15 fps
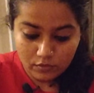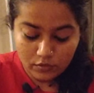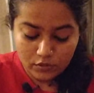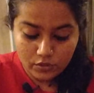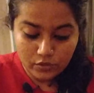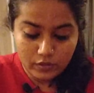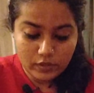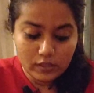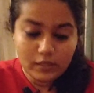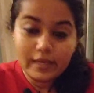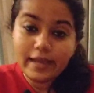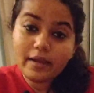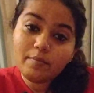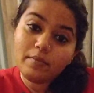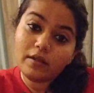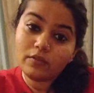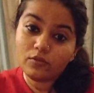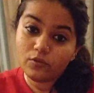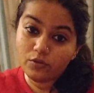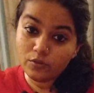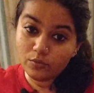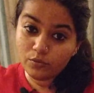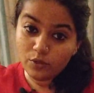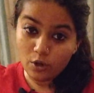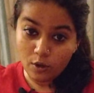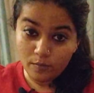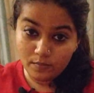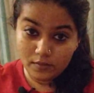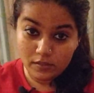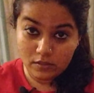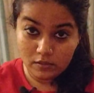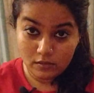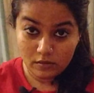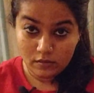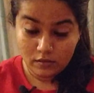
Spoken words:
So this will take a month or two tops.